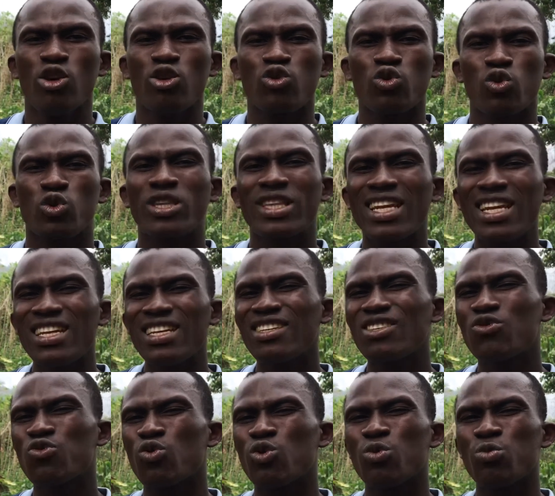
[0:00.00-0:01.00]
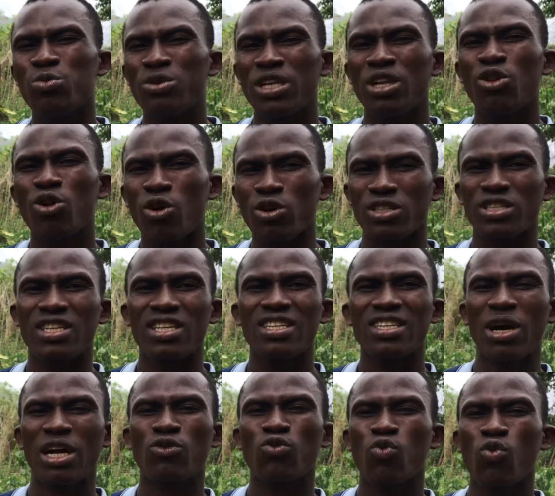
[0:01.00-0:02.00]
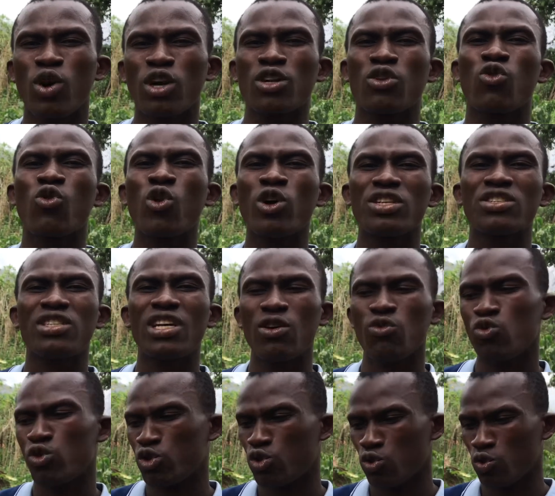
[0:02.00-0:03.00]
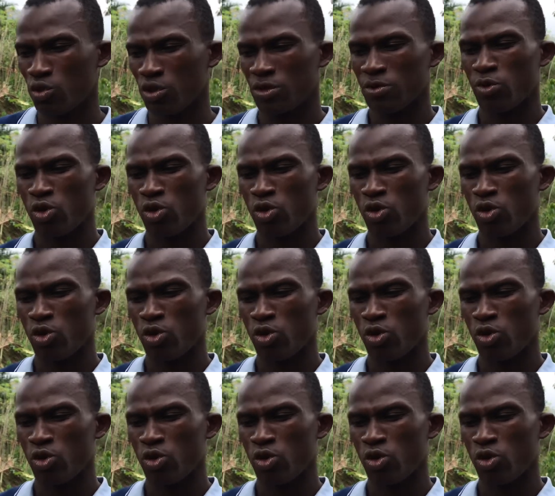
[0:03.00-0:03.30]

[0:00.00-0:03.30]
So things will be lost. But what God said we should,